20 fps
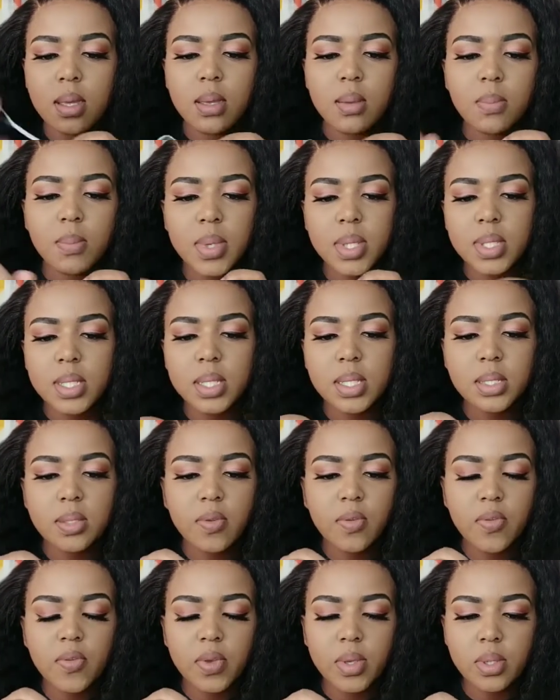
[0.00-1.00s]
but it
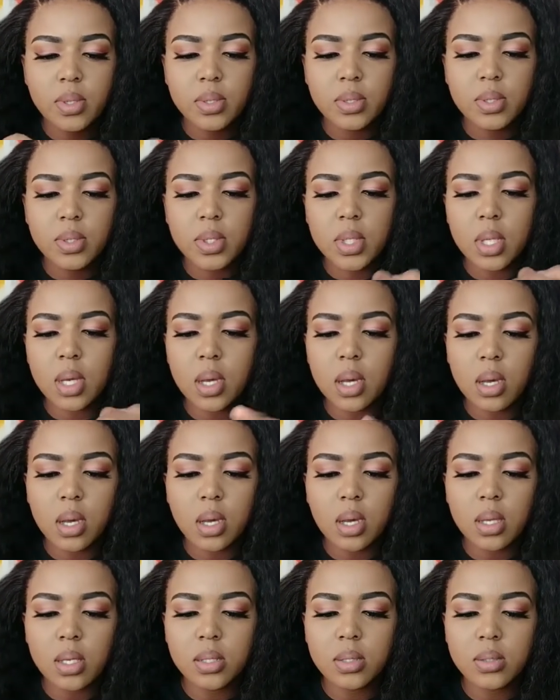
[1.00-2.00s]
feels
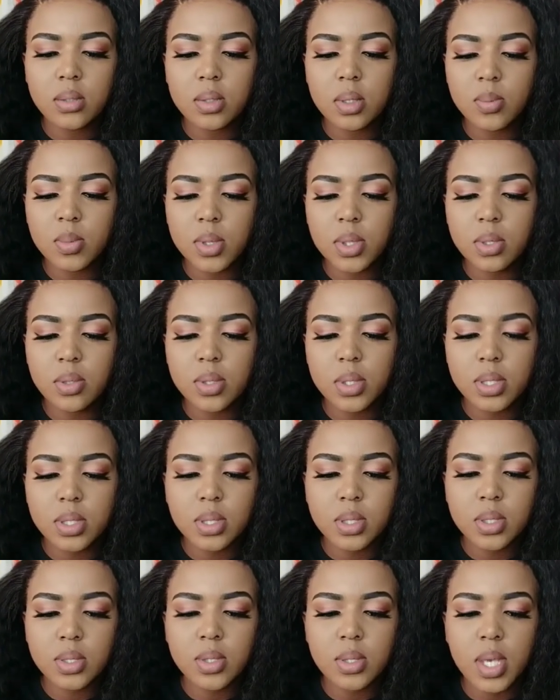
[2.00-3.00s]
hard, so I'm
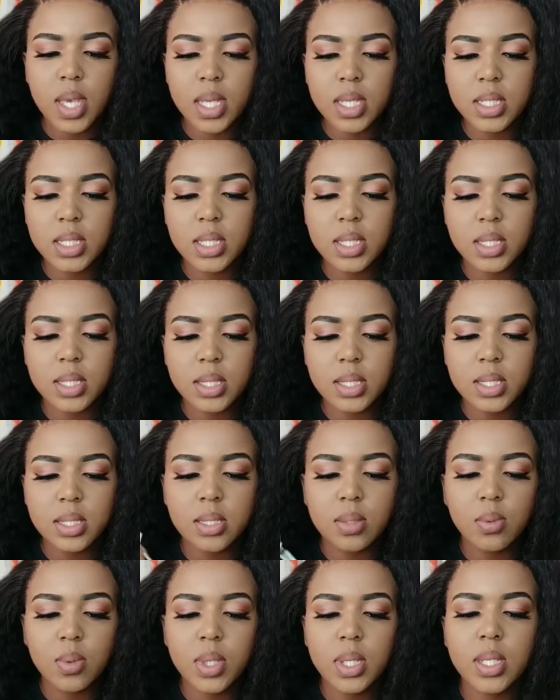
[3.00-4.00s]
curious to actually
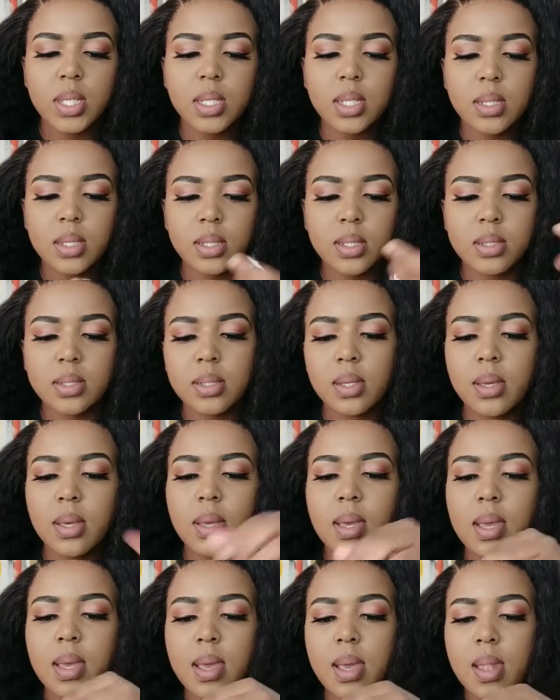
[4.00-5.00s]
see what it is.
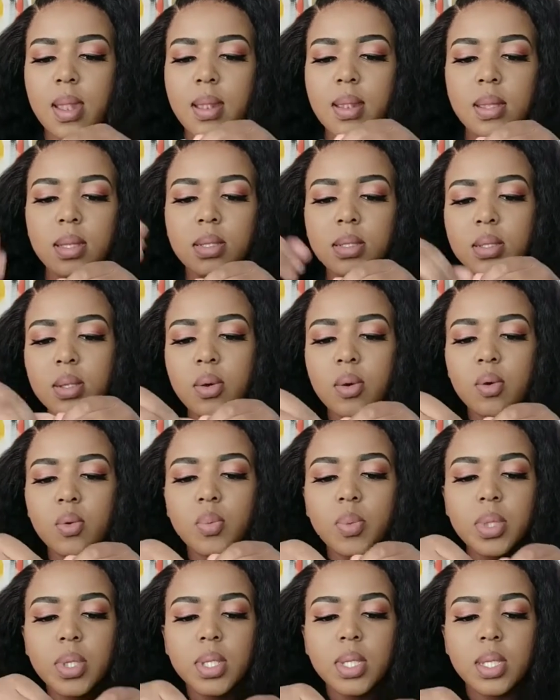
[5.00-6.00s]
Let's
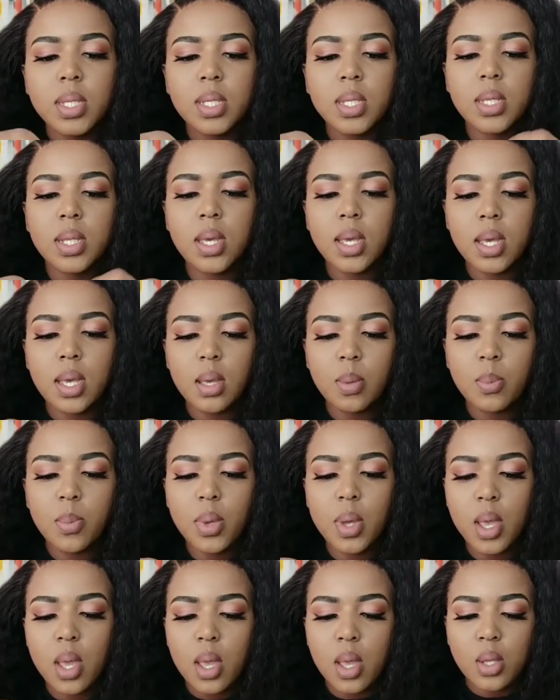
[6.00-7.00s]
open it up.
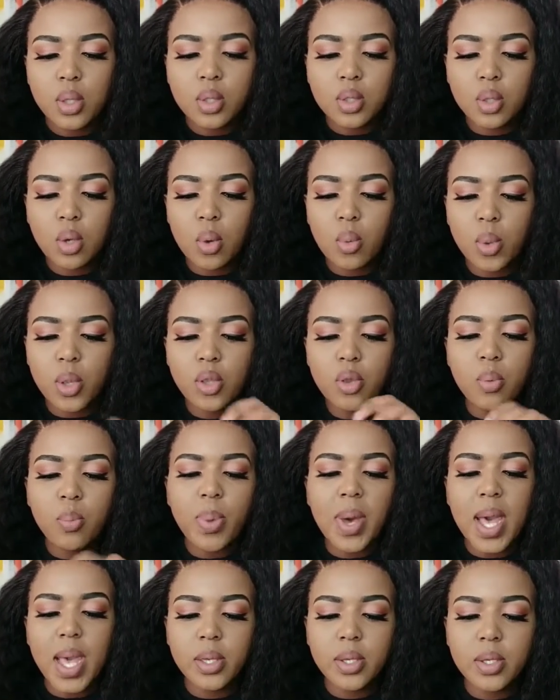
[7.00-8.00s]
So when you
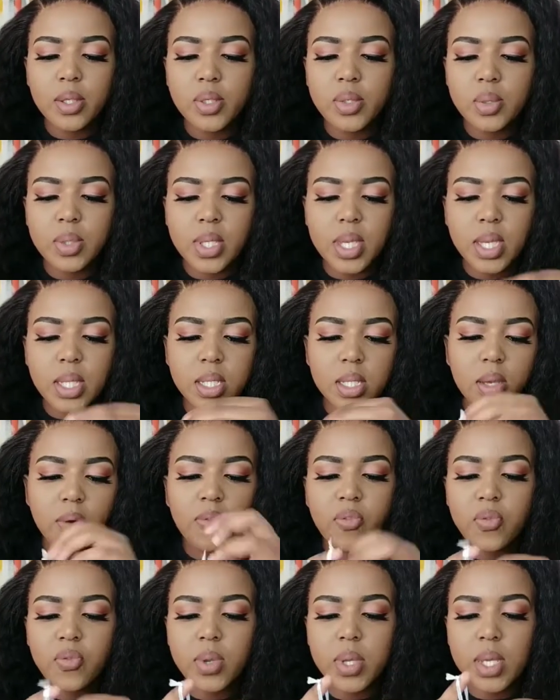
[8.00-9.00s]
buy, you do get a
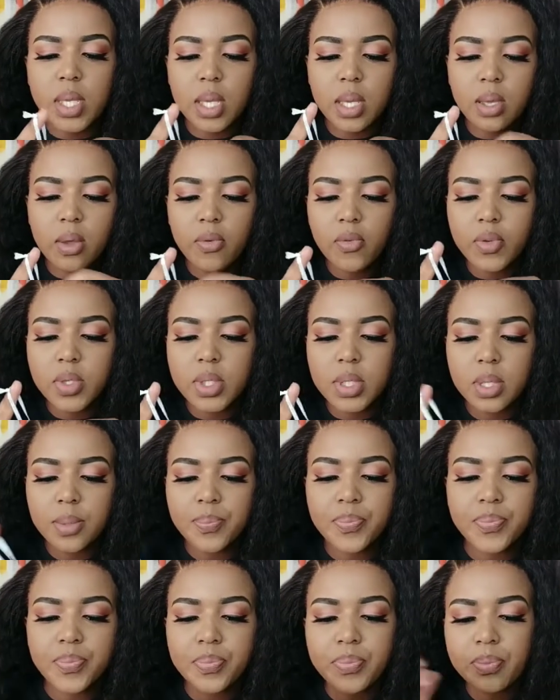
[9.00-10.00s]
free gift.
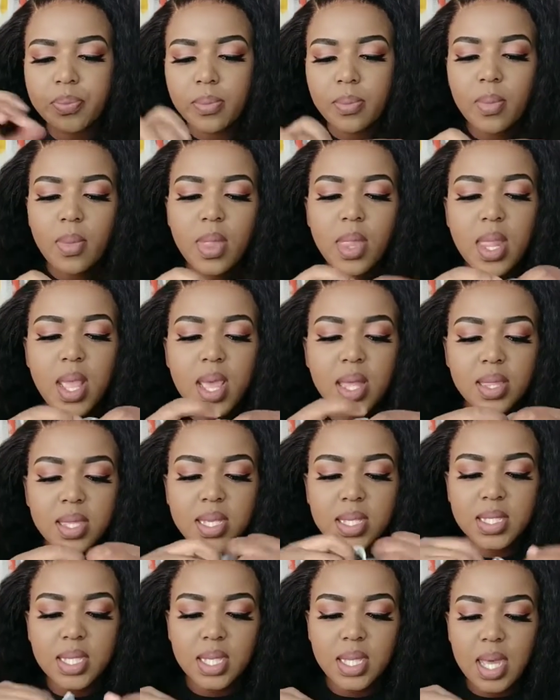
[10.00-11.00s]
And
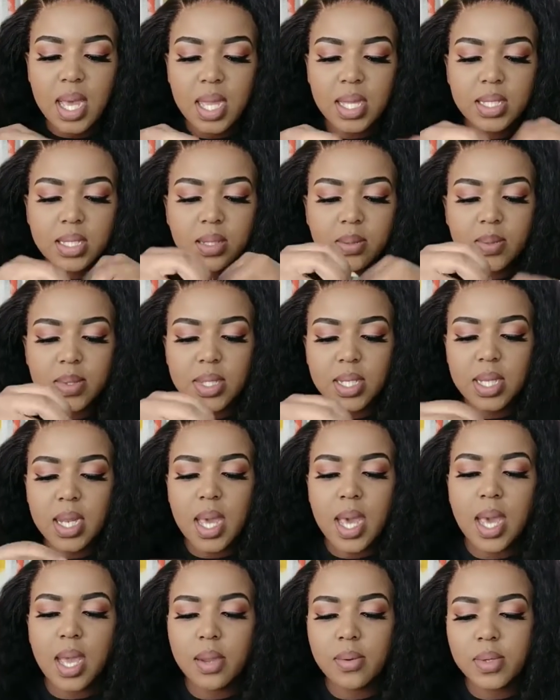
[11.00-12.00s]
these are the items that
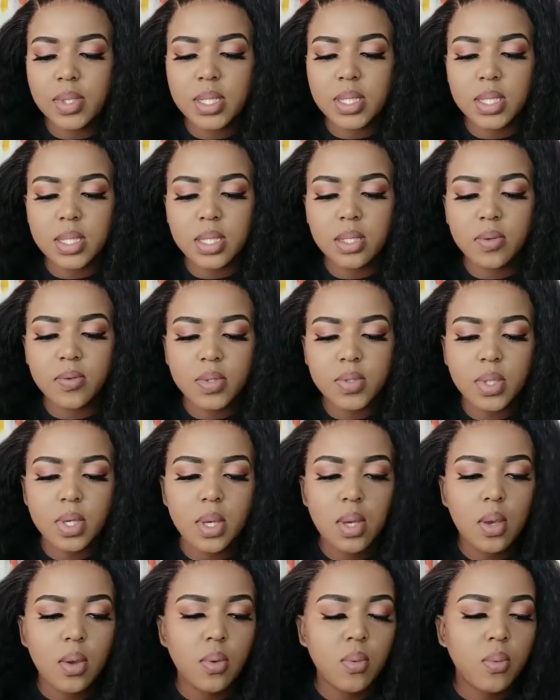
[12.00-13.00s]
I received
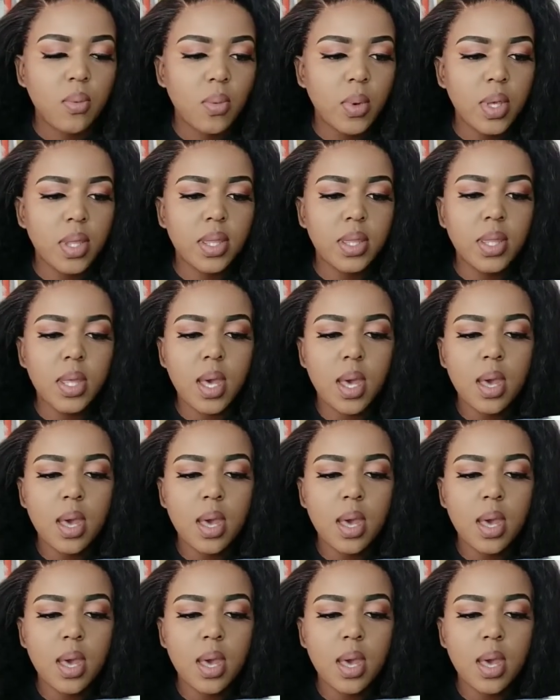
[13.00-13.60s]
with